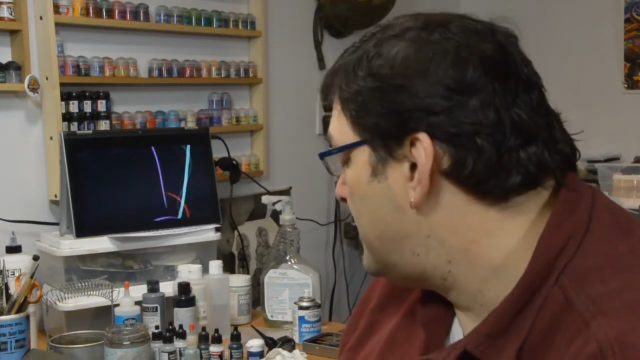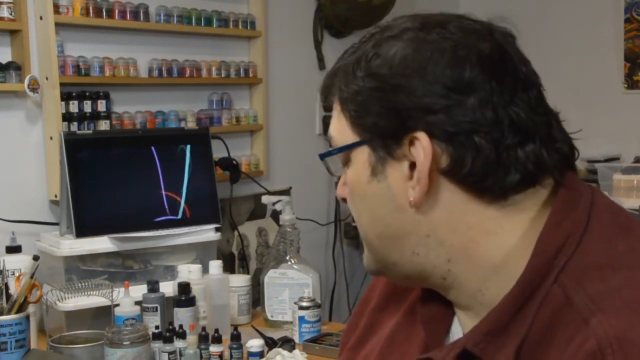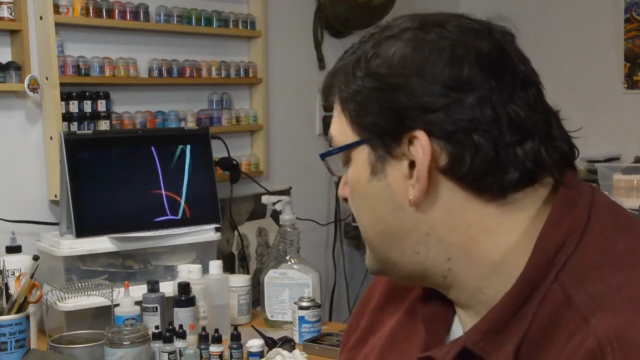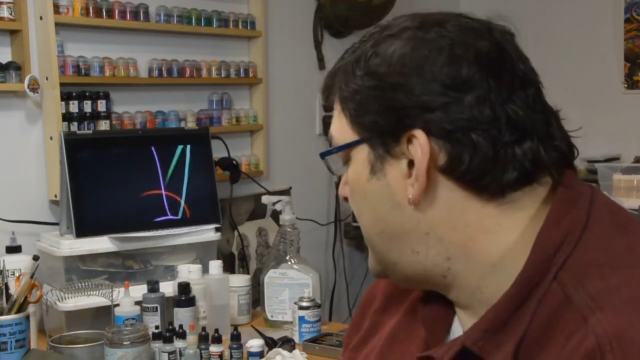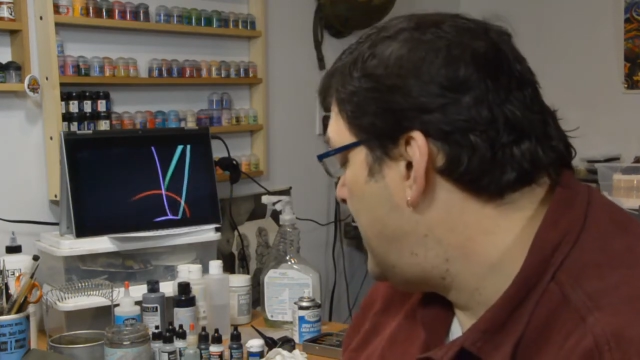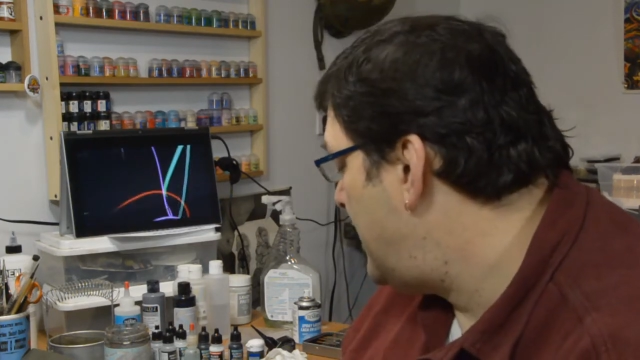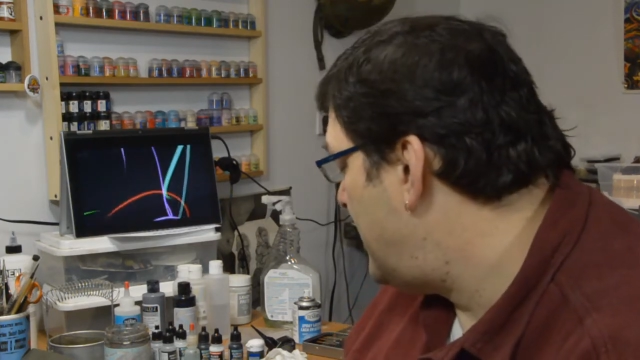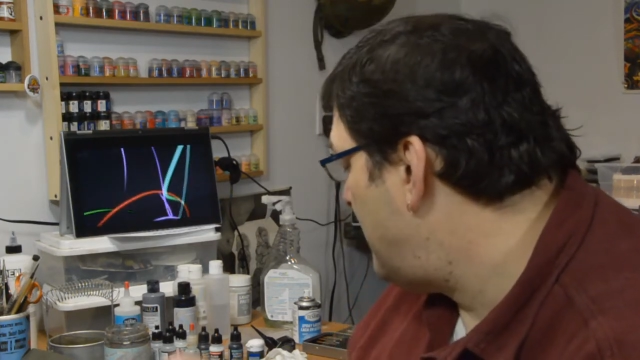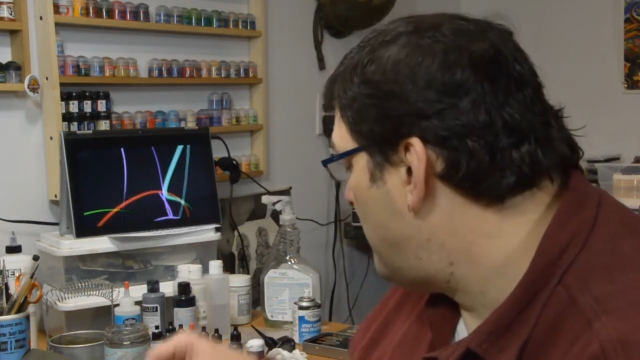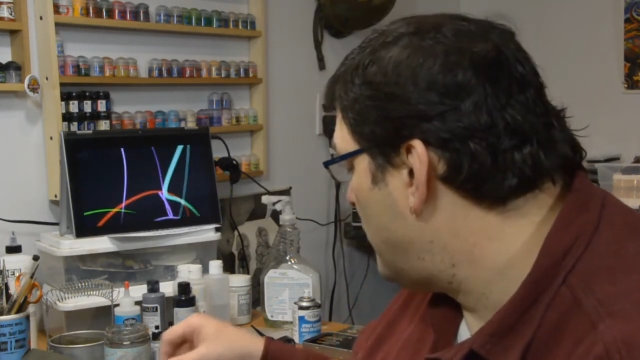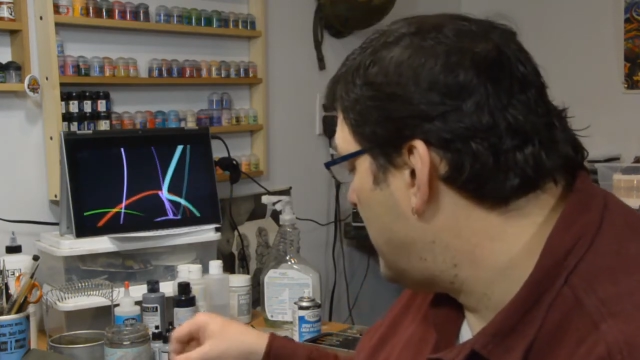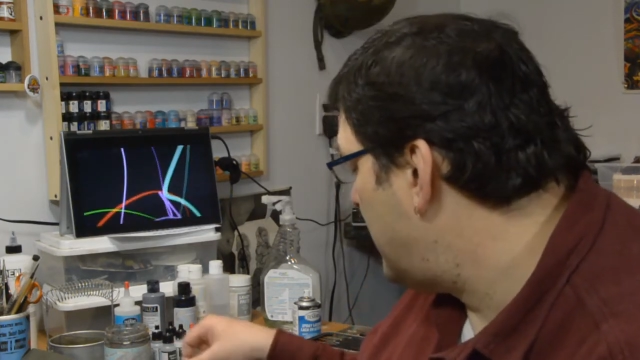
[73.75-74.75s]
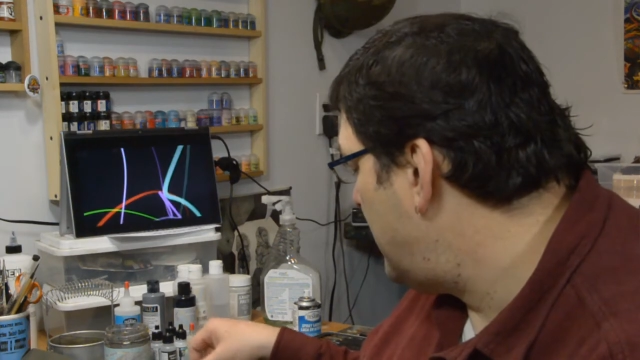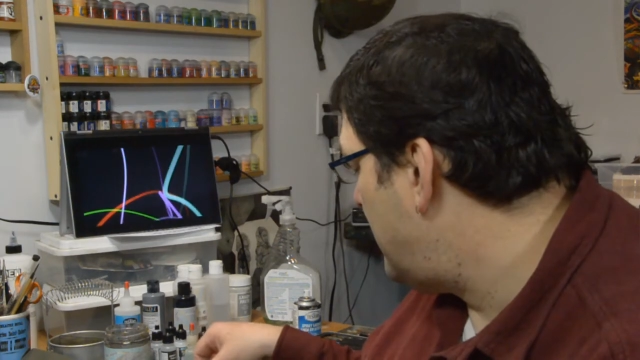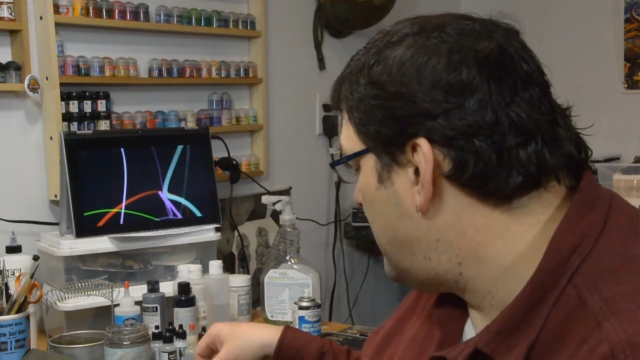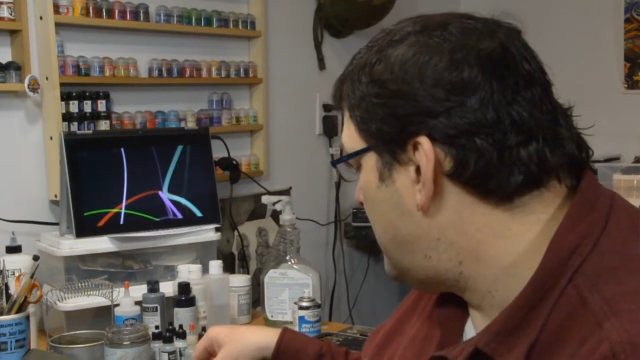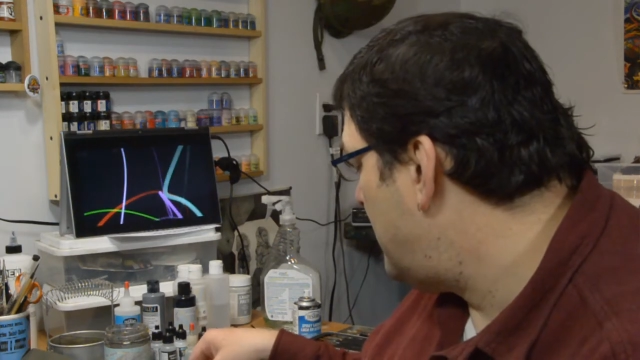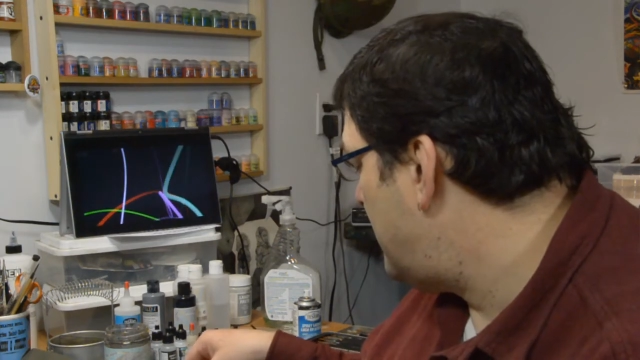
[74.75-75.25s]
today I'm working
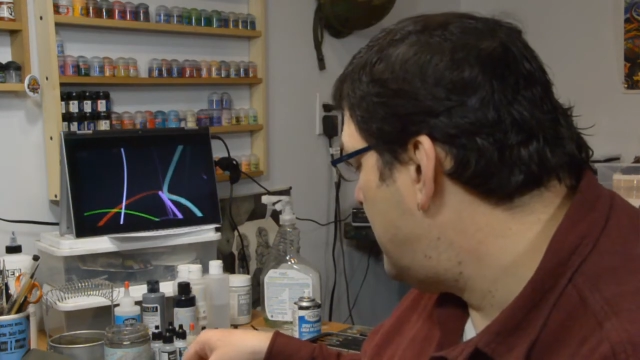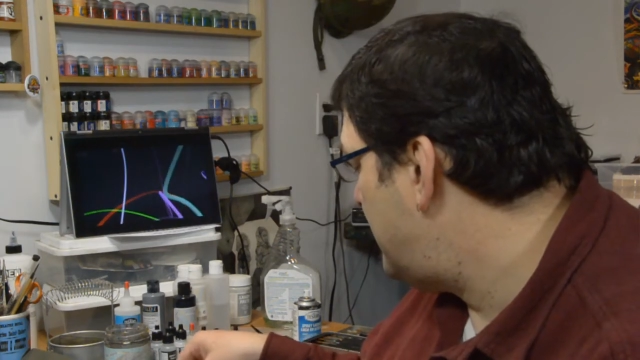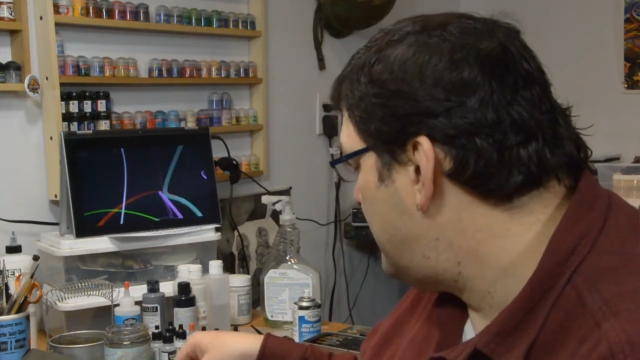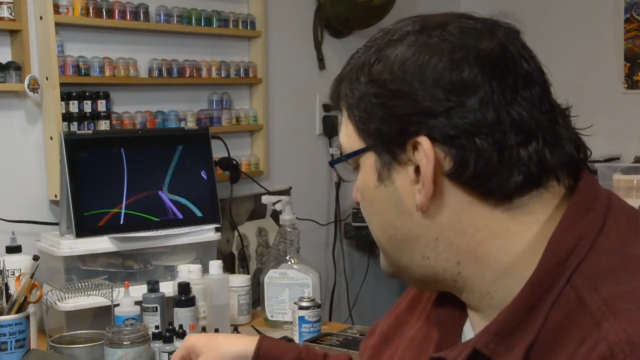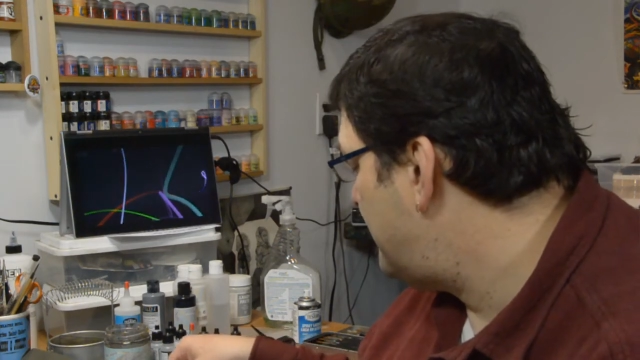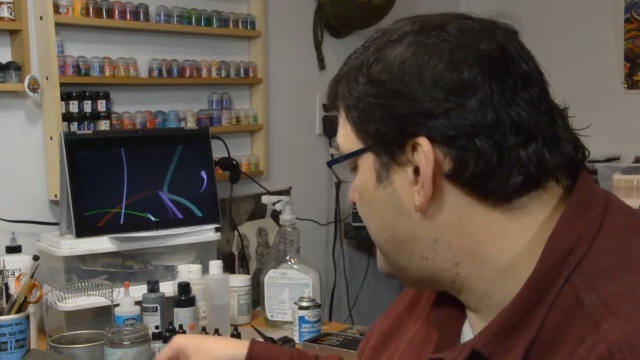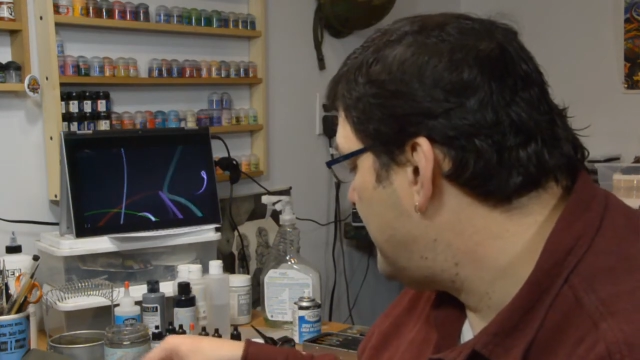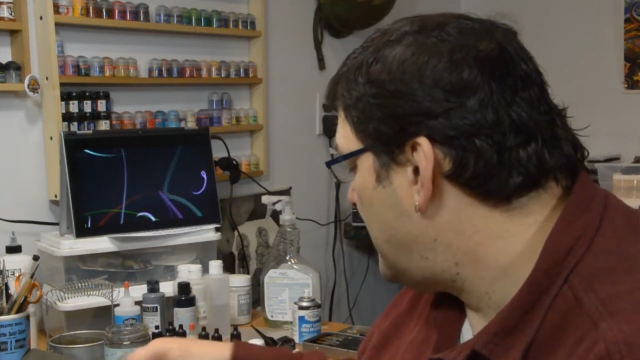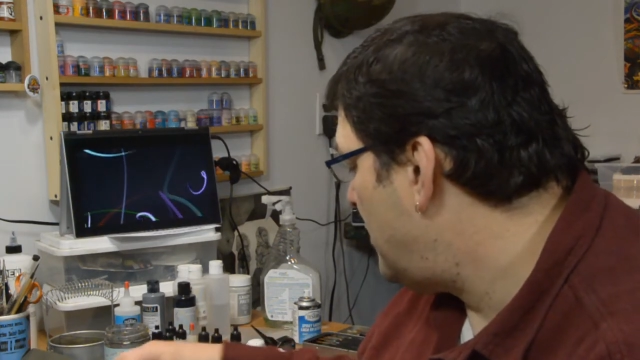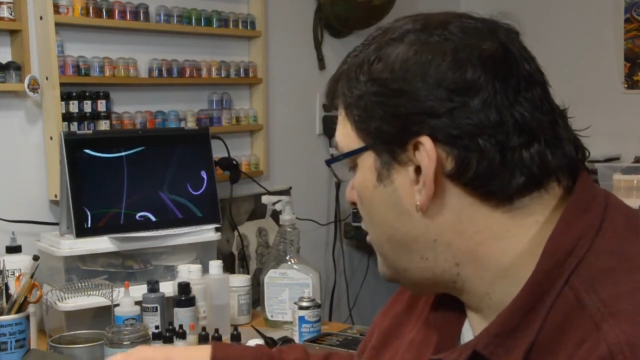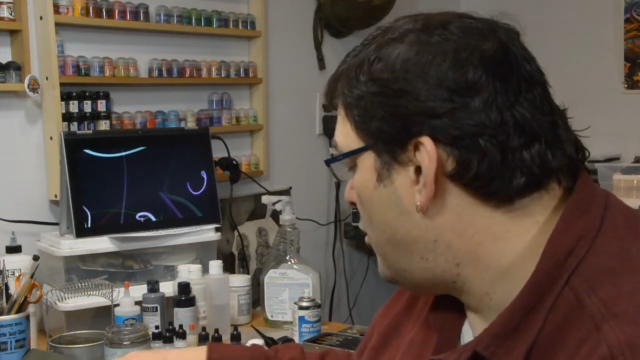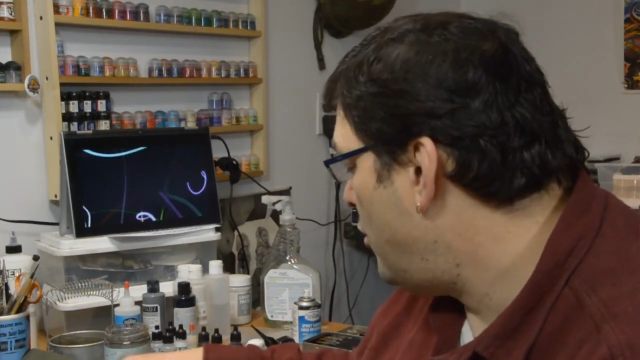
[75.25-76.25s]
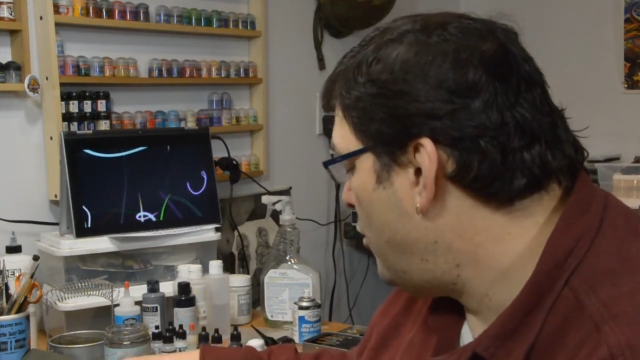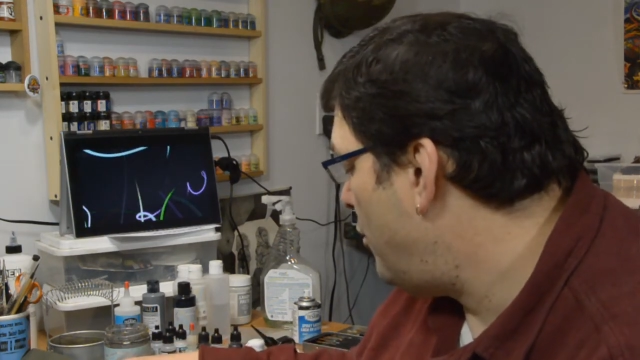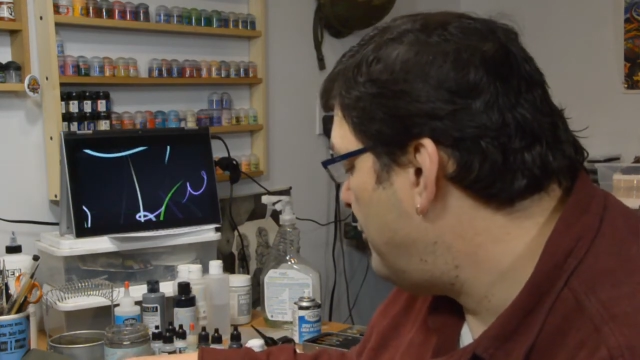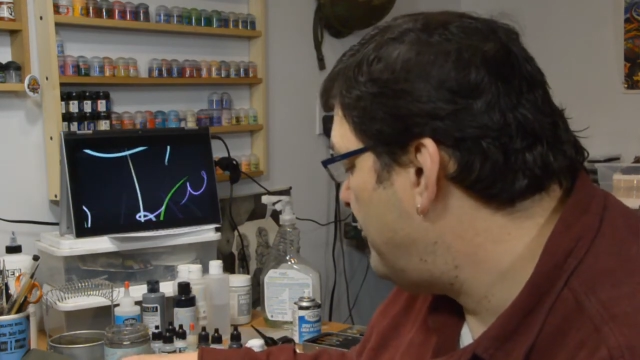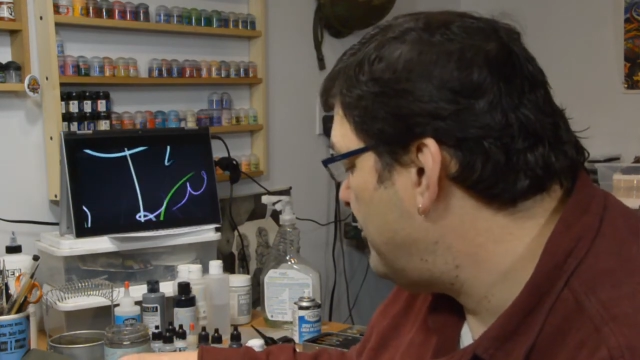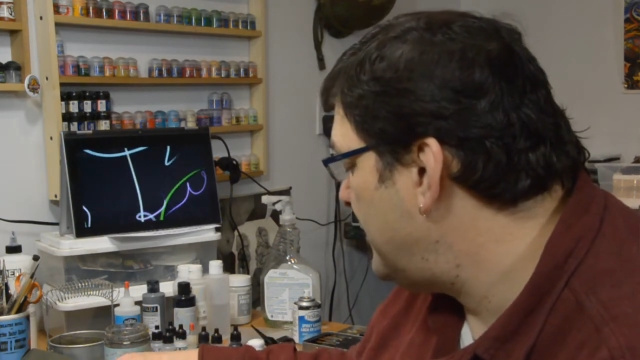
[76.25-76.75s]
on a
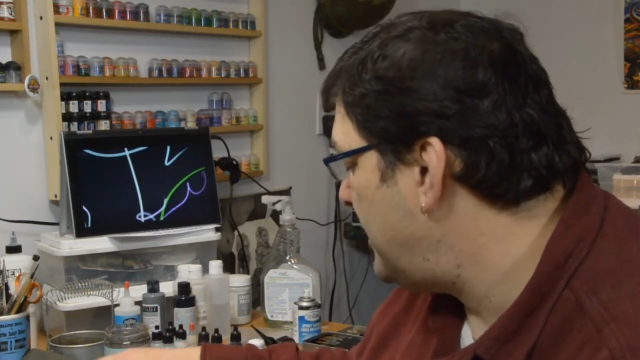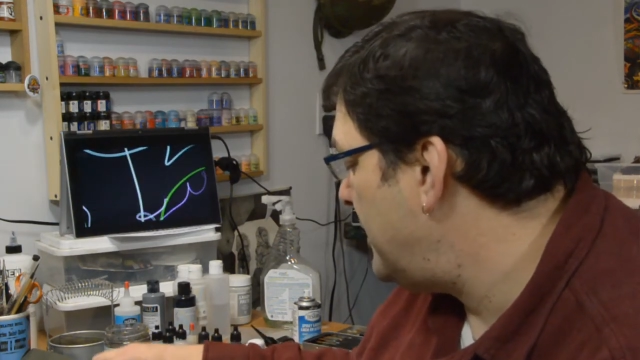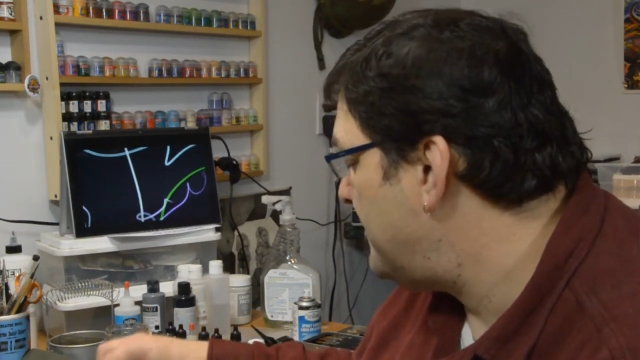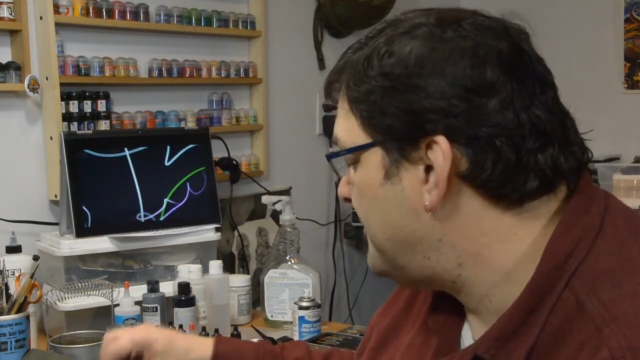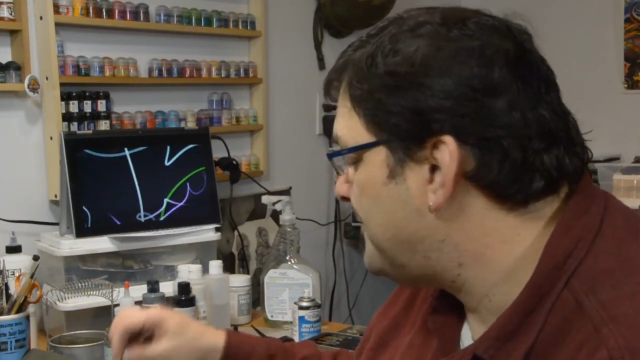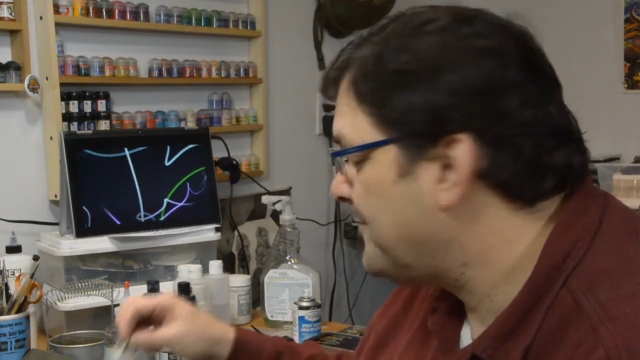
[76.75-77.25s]
whole fleet